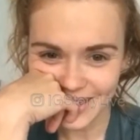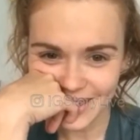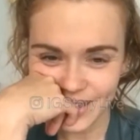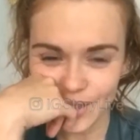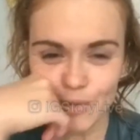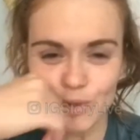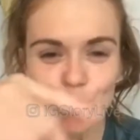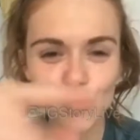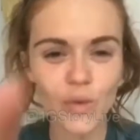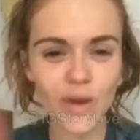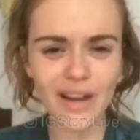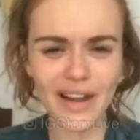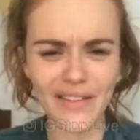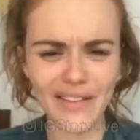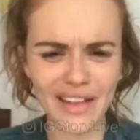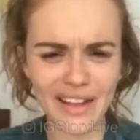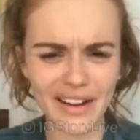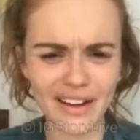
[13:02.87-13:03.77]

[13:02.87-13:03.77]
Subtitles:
There was one, I think, in